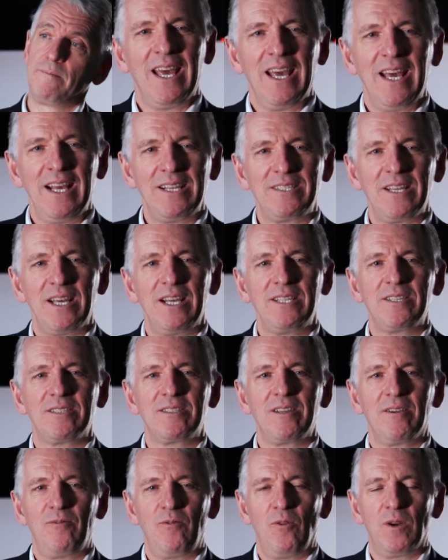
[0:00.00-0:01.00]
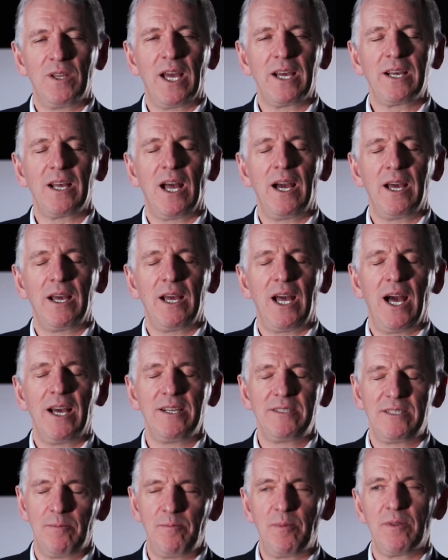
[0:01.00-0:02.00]
It's a tough one. I
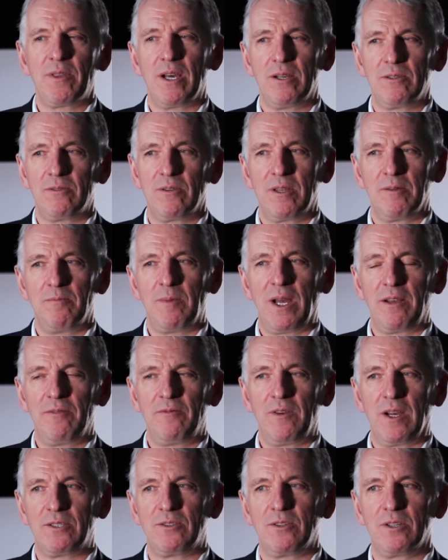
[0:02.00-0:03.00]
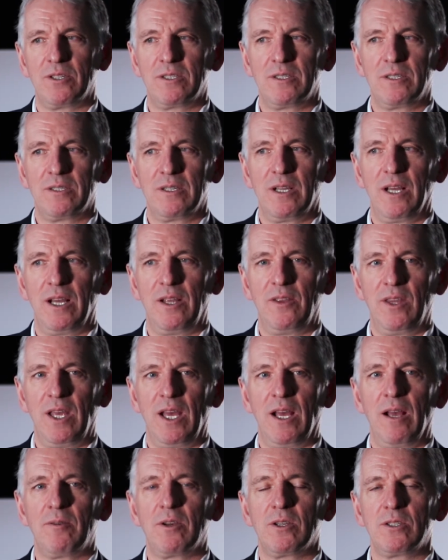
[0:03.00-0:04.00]
sympathise with the manufacturers and
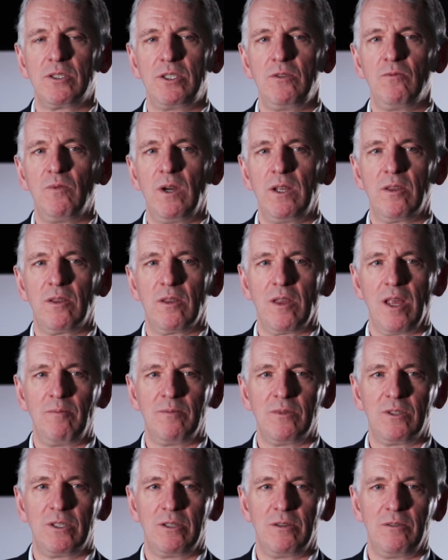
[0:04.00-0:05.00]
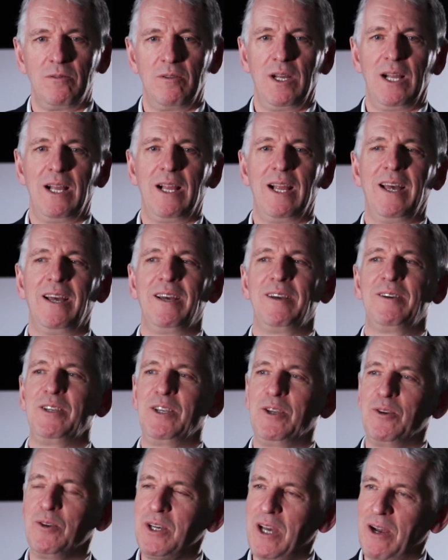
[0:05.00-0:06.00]
because you want them to,
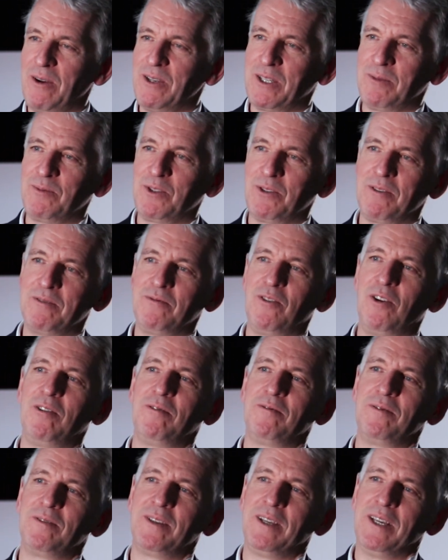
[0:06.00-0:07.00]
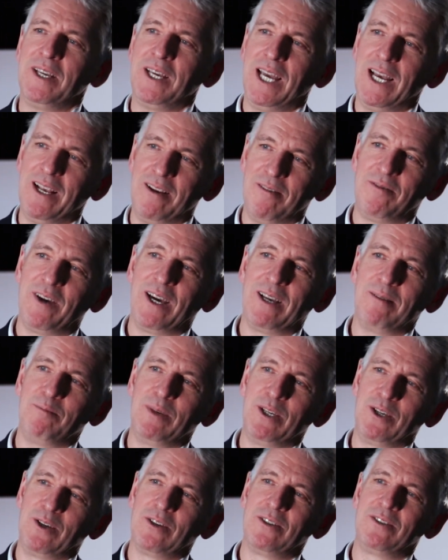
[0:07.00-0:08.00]
you encourage them to evolve and innovate
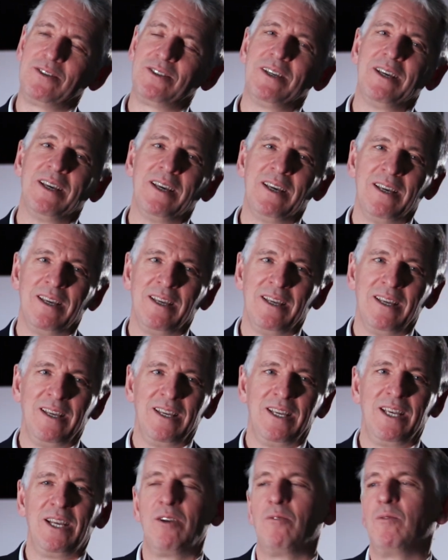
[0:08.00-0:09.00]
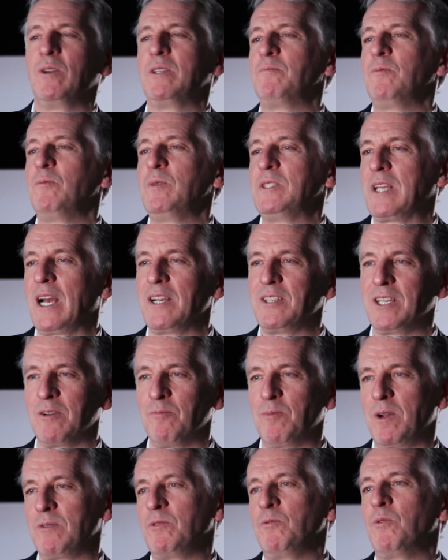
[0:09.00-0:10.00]
because, with static and
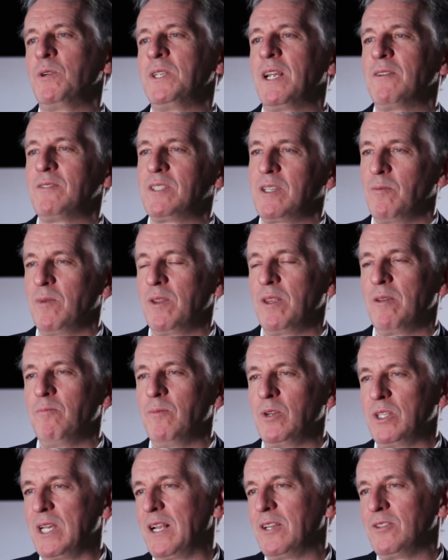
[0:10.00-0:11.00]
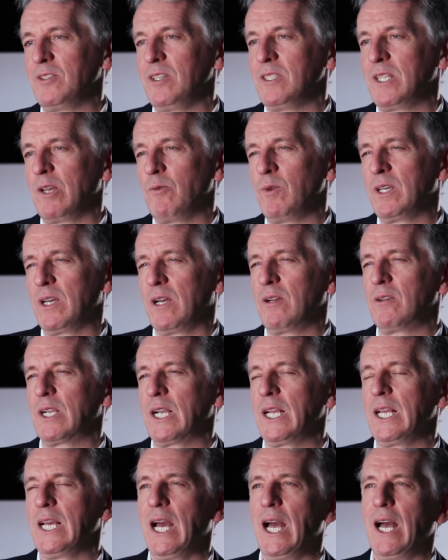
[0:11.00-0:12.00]
perhaps we wouldn't have some of the modalities that we
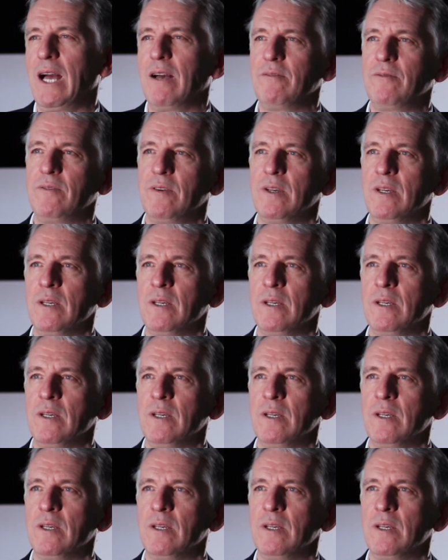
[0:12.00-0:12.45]
currently have.